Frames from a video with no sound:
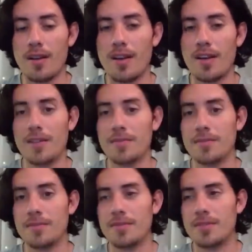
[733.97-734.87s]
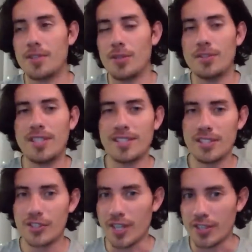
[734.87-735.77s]
So this
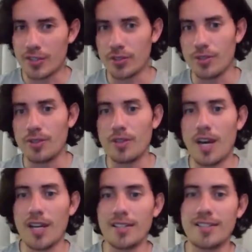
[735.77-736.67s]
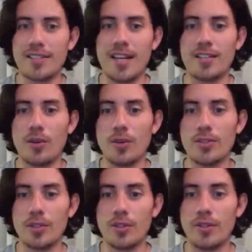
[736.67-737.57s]
is just to understand
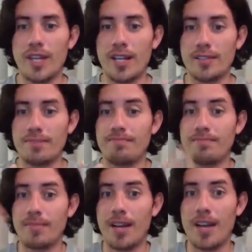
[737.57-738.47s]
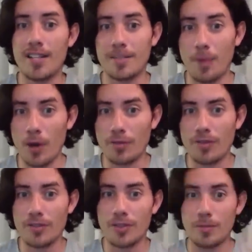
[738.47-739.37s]
also that as
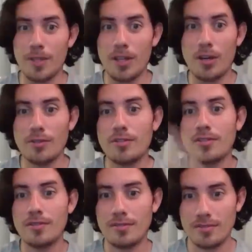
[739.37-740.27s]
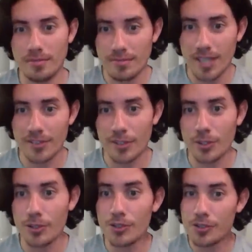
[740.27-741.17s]
above, so below, as
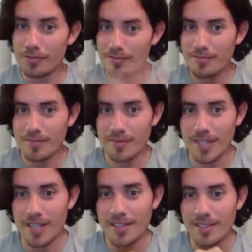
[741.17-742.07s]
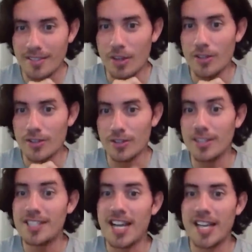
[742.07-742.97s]
huge, also
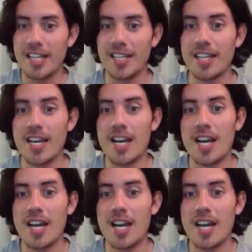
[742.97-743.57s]
the tiny,